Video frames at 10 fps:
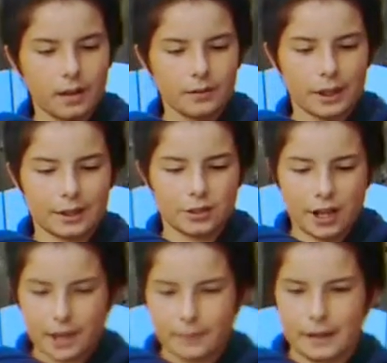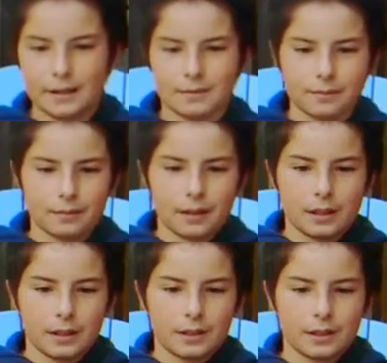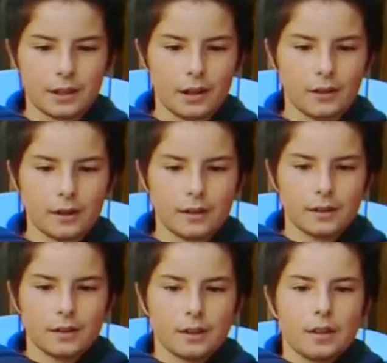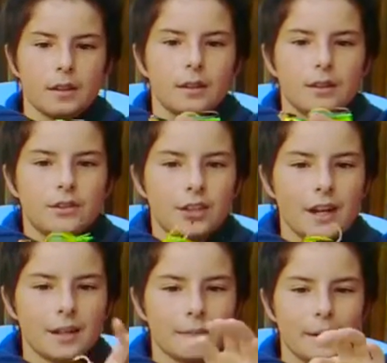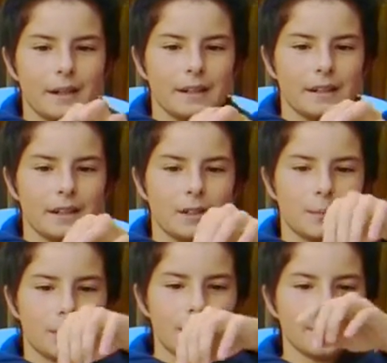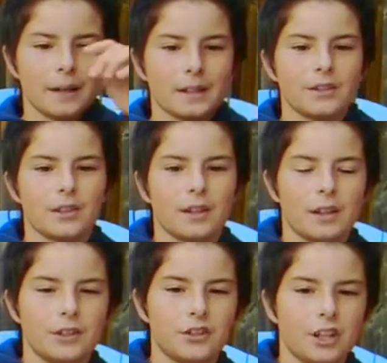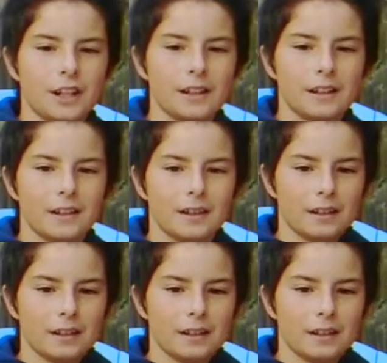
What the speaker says: We got the chatterbait. So the chatterbait, it's pretty much a jig